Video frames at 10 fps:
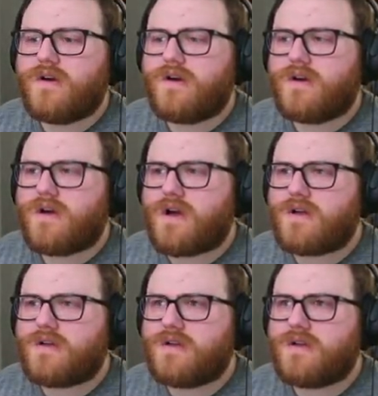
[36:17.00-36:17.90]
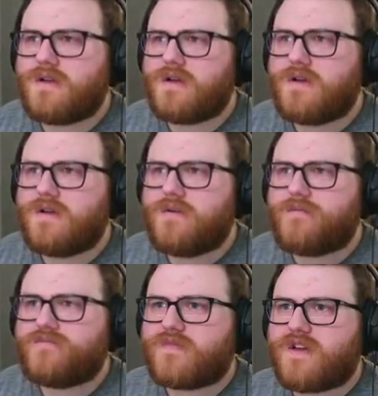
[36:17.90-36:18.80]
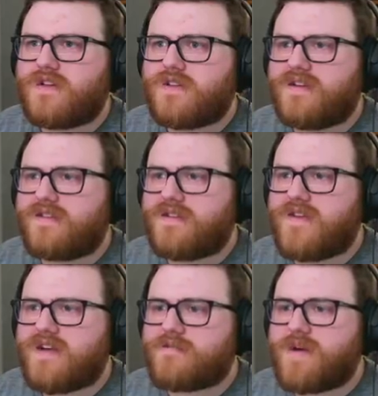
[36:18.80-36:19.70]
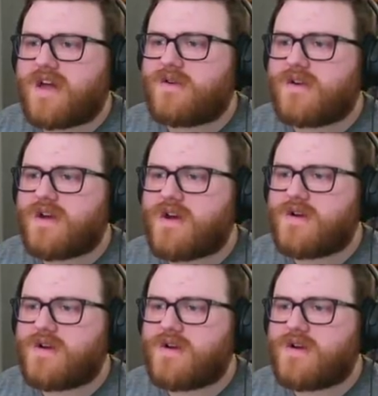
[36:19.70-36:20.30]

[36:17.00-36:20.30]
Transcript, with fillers: Huh. let's get this last panel here.